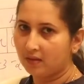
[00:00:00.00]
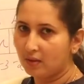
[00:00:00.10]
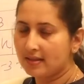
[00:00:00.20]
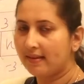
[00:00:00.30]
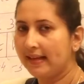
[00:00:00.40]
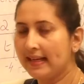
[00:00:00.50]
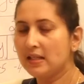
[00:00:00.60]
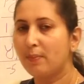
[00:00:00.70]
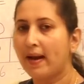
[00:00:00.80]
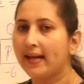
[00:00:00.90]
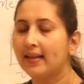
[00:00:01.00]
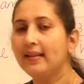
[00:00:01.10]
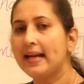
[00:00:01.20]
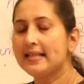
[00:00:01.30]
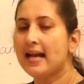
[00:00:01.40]
Your string is Python,
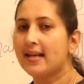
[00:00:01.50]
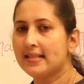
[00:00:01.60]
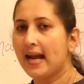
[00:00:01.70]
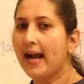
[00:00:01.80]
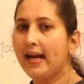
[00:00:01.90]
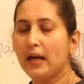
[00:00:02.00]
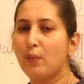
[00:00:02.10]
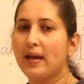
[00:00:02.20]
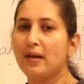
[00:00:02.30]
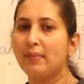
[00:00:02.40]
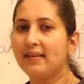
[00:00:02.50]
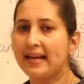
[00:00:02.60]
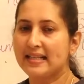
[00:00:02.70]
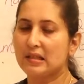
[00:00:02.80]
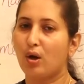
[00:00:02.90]
that is assigned in a variable
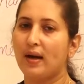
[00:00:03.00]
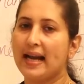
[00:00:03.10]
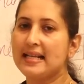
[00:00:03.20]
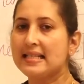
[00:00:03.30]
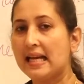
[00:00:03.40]
that is called as